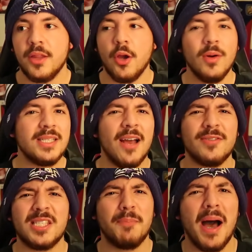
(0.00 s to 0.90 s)
they always have
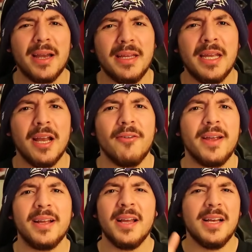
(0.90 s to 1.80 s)
spotty
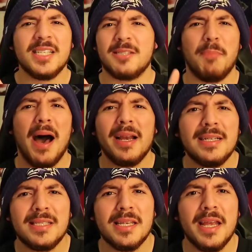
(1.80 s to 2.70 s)
hearing, spotty
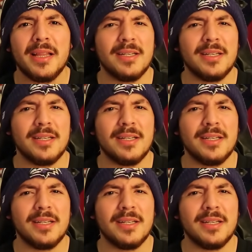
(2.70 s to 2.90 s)
seeing.